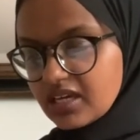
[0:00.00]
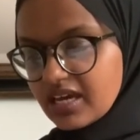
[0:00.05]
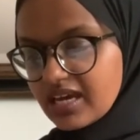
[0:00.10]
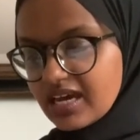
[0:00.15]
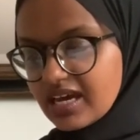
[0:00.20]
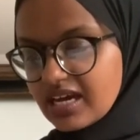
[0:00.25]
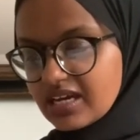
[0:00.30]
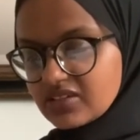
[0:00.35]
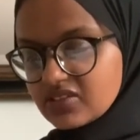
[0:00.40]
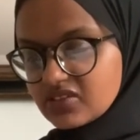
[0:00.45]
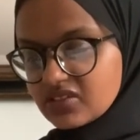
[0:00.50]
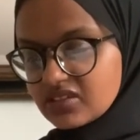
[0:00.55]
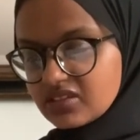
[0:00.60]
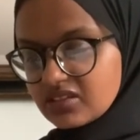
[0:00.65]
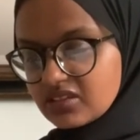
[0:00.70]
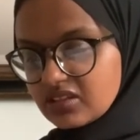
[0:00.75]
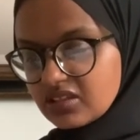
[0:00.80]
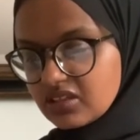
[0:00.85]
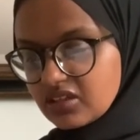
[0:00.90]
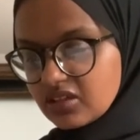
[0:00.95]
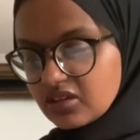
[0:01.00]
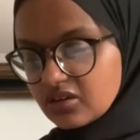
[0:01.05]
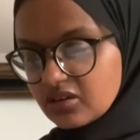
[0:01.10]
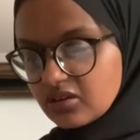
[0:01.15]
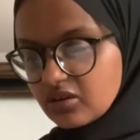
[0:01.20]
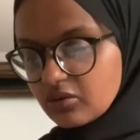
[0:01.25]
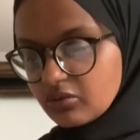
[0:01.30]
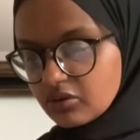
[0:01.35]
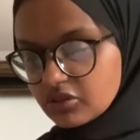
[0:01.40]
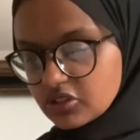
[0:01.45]
as in the
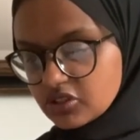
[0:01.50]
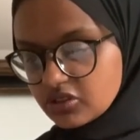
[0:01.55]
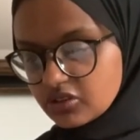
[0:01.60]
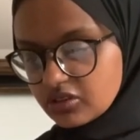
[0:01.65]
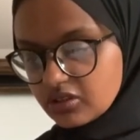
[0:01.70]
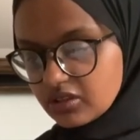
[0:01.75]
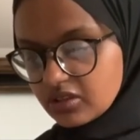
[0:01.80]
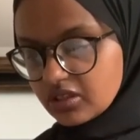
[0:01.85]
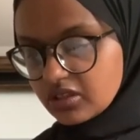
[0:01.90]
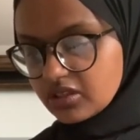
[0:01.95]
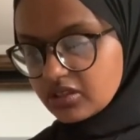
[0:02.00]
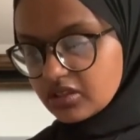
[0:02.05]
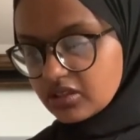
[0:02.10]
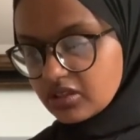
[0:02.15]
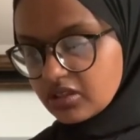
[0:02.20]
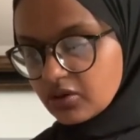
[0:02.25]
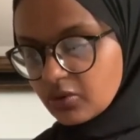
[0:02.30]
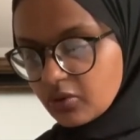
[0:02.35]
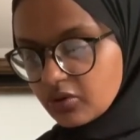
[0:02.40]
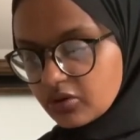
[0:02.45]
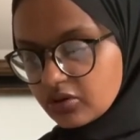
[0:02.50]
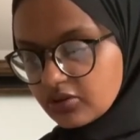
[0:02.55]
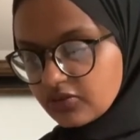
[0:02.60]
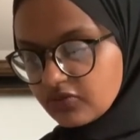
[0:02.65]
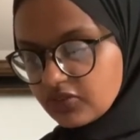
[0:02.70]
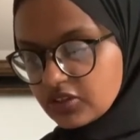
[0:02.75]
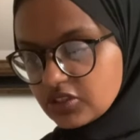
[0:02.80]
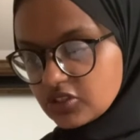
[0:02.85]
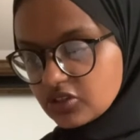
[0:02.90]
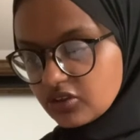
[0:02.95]
original, in order to
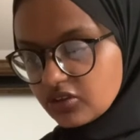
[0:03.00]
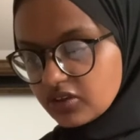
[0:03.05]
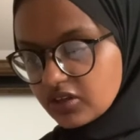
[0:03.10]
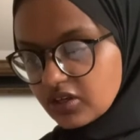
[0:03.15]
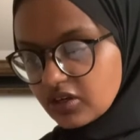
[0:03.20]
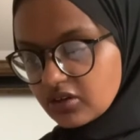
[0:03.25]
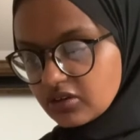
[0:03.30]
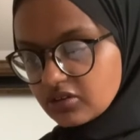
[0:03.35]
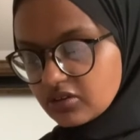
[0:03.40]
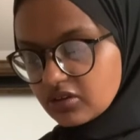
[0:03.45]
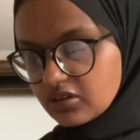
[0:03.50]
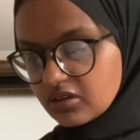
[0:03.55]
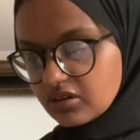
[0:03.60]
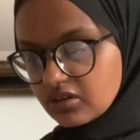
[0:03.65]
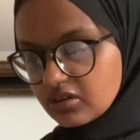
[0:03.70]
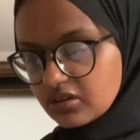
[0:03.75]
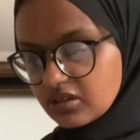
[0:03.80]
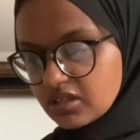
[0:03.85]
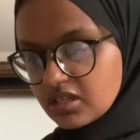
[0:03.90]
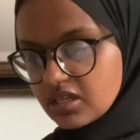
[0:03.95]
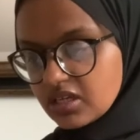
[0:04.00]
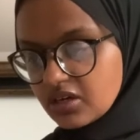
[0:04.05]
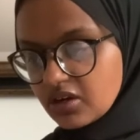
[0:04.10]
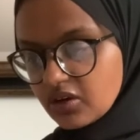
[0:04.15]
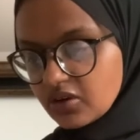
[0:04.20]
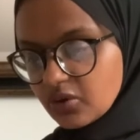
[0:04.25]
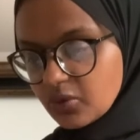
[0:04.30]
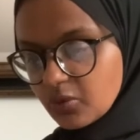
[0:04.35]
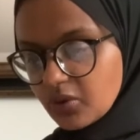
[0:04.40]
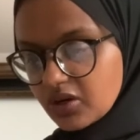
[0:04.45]
feature the character in
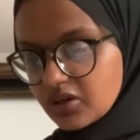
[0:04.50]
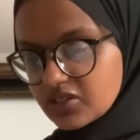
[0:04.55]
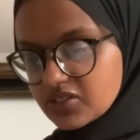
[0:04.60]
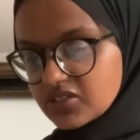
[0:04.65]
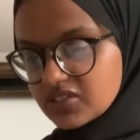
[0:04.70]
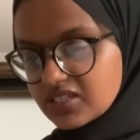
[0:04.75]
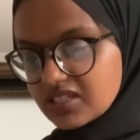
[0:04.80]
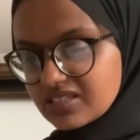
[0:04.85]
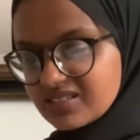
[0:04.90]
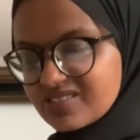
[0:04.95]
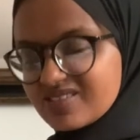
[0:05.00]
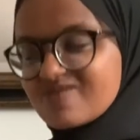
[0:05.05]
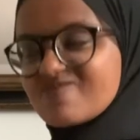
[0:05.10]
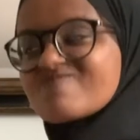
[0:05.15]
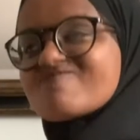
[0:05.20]
underwater scenes.